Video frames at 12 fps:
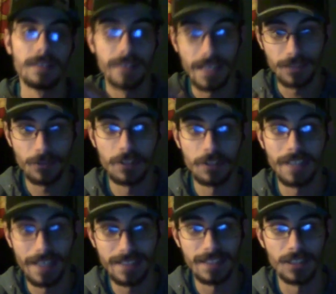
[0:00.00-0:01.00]
That's for an
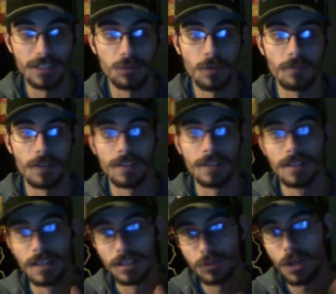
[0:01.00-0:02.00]
18-inch woofer.
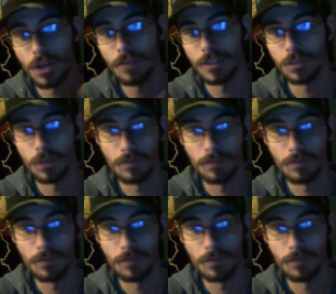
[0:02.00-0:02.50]
A 12-inch